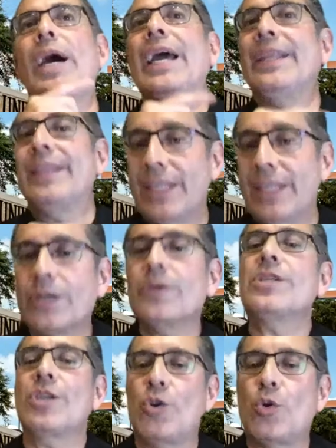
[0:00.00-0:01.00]
I think there
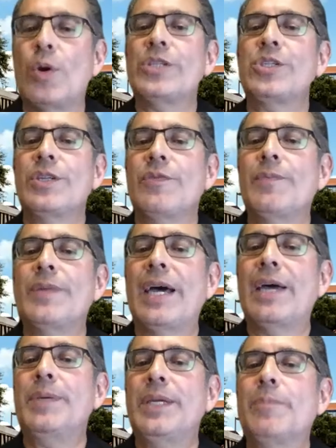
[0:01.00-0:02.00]
is a question of them
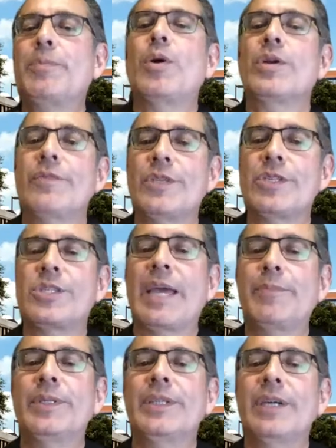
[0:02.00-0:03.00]
not being a part of the
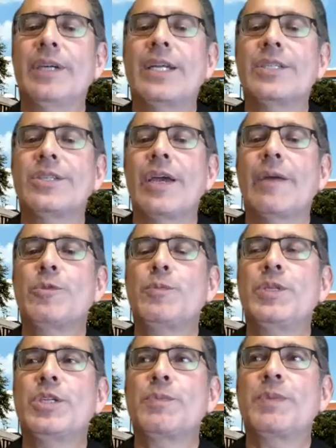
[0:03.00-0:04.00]
sampling a lot of times,
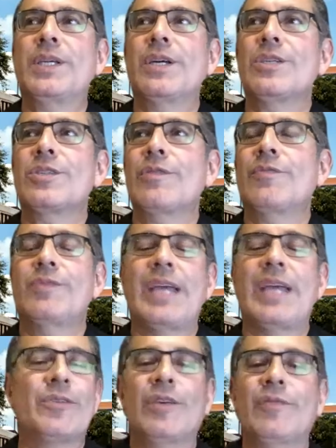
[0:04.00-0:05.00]
just because of
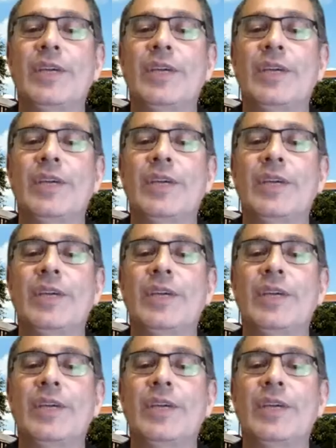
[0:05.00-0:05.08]
how tough,